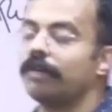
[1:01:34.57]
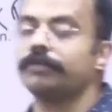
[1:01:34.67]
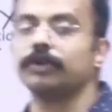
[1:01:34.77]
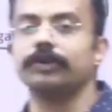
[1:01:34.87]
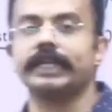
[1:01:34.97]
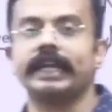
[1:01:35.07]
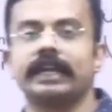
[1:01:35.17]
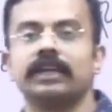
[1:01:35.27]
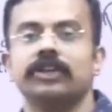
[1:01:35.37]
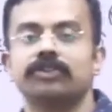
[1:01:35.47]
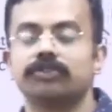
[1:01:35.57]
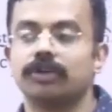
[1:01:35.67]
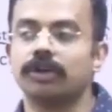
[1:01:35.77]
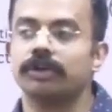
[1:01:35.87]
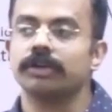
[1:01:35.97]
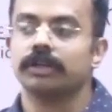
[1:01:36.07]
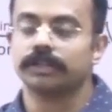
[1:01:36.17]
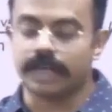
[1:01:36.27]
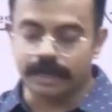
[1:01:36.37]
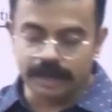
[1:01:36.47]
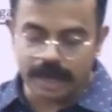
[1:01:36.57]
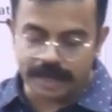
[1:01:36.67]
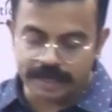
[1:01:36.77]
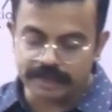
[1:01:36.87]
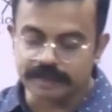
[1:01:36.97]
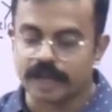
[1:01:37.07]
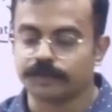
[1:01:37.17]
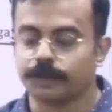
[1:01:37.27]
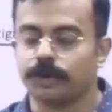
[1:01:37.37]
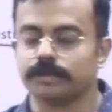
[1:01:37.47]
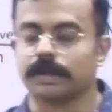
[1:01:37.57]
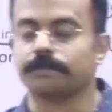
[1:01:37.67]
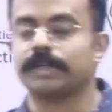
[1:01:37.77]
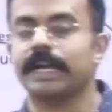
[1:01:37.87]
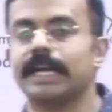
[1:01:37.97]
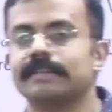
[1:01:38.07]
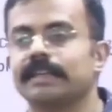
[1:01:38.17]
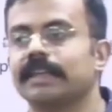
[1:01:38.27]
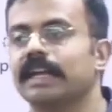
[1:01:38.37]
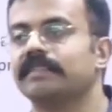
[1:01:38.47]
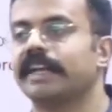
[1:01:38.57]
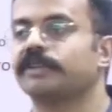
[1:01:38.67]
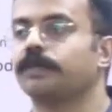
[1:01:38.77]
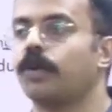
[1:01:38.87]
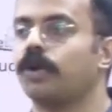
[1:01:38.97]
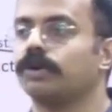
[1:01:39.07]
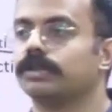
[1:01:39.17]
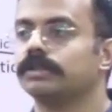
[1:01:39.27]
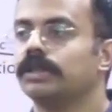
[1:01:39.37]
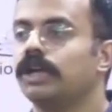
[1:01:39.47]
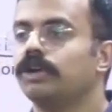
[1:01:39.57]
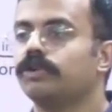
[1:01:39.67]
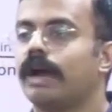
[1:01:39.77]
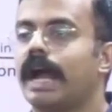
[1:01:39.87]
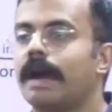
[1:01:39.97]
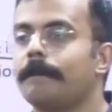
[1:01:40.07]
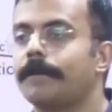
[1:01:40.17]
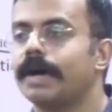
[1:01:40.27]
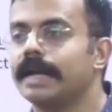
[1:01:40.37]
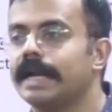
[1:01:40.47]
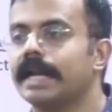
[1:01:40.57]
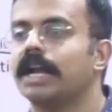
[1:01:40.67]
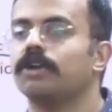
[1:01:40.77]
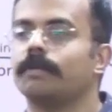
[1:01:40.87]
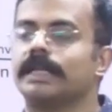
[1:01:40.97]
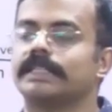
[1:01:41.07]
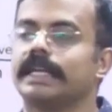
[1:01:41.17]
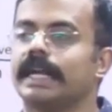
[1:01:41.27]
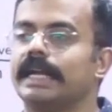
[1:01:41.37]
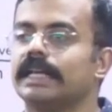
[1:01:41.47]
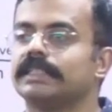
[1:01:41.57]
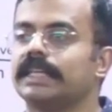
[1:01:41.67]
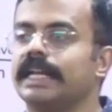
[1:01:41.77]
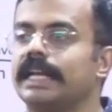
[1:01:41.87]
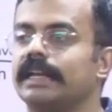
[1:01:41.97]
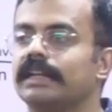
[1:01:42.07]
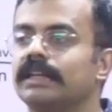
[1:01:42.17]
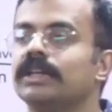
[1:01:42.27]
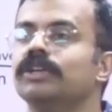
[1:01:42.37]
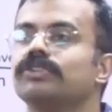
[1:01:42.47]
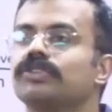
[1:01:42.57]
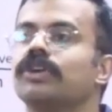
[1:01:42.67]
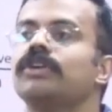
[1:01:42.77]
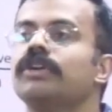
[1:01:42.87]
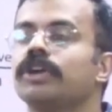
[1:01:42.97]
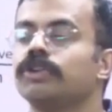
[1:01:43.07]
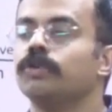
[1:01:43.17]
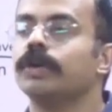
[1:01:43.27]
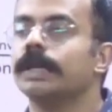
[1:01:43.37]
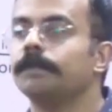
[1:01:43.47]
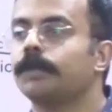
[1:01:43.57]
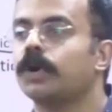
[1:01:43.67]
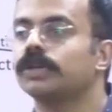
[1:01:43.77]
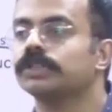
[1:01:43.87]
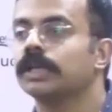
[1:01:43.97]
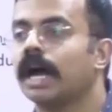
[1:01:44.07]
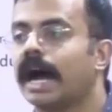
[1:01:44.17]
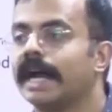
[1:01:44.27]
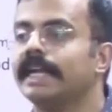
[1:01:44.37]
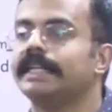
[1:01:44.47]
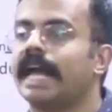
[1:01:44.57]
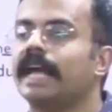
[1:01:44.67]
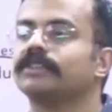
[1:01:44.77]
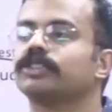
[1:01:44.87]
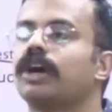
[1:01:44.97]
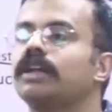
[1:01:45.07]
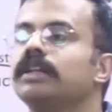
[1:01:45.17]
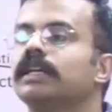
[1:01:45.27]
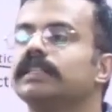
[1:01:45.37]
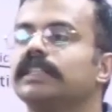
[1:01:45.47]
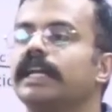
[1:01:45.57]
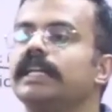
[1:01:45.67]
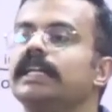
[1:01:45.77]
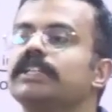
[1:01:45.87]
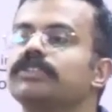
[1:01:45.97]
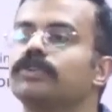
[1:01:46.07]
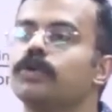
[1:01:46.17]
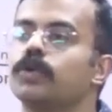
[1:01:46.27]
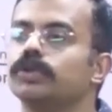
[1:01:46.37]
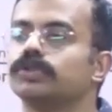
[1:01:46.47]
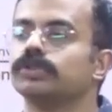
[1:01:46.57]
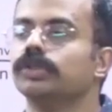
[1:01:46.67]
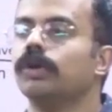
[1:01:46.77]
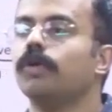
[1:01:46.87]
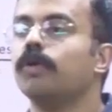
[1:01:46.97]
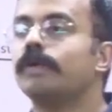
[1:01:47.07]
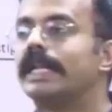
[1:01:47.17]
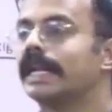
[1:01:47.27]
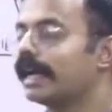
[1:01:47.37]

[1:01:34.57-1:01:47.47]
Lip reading: of duty. So China is subsidizing its export to hamper Indian domestic industry. So you impose high tax on Chinese goods. Who will